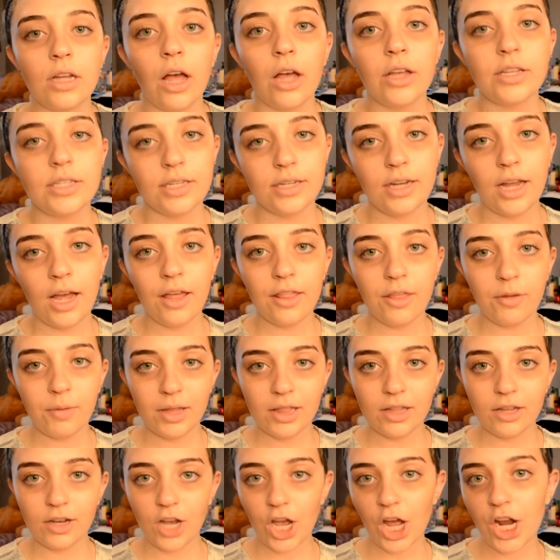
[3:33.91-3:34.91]
So now that we
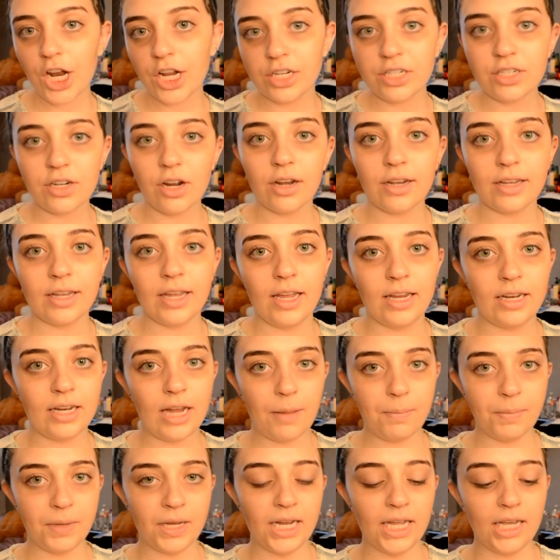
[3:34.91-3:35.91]
look good and darkened,
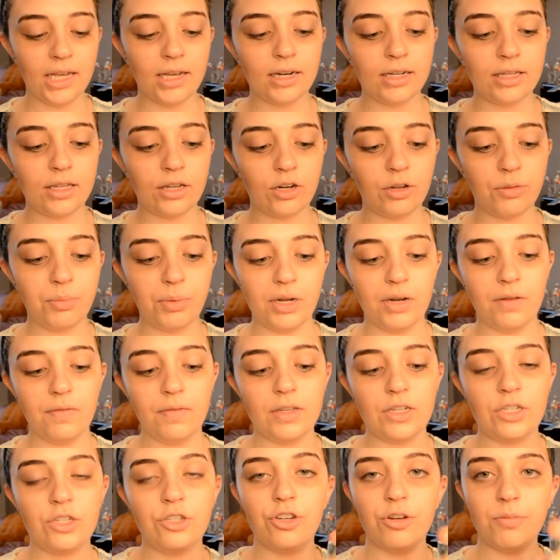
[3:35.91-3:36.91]
I'm going to get a little bit of
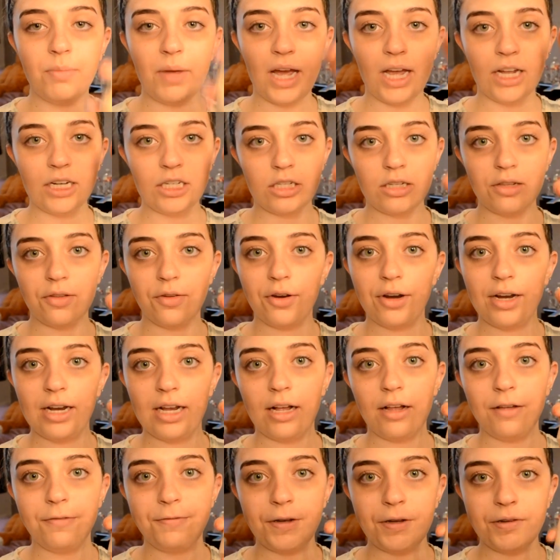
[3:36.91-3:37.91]
this True Match
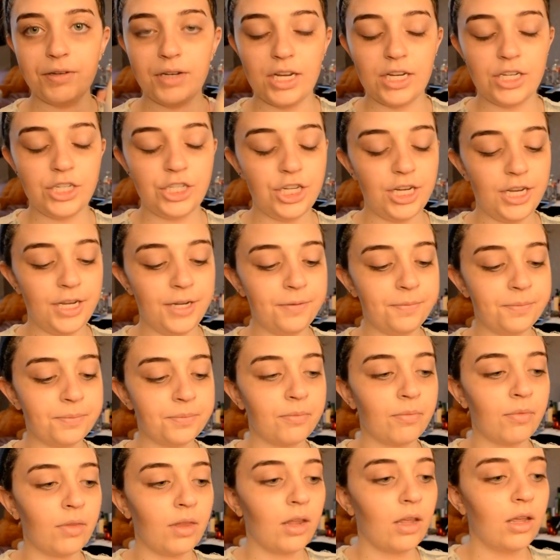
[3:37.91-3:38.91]
L'Oreal foundation.
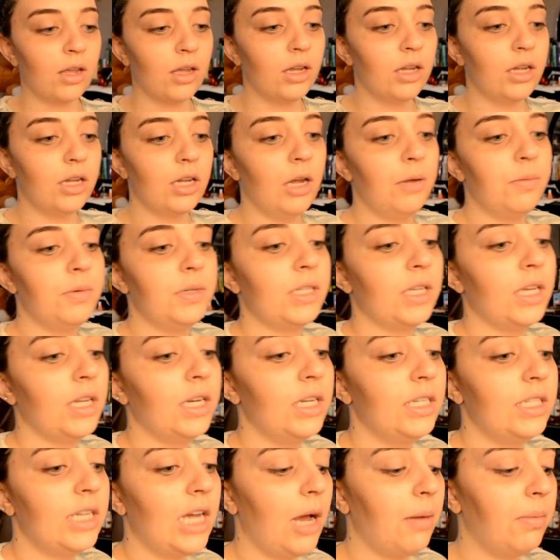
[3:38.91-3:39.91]
I'm just going
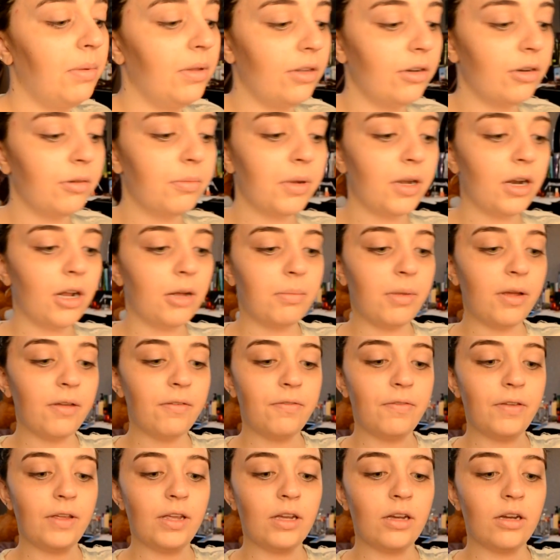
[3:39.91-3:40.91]
to dab a little bit on my
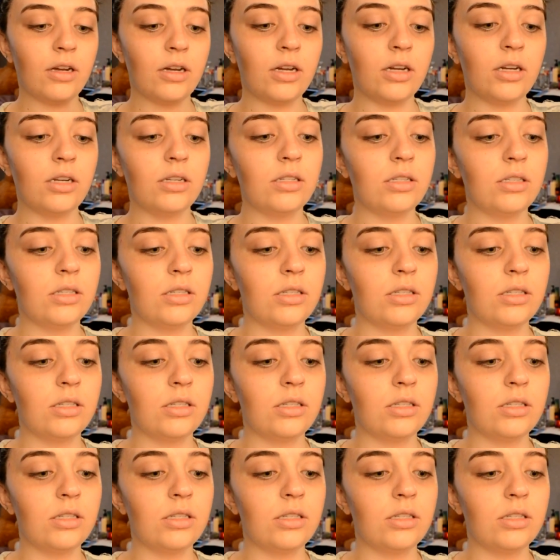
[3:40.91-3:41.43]
fingers.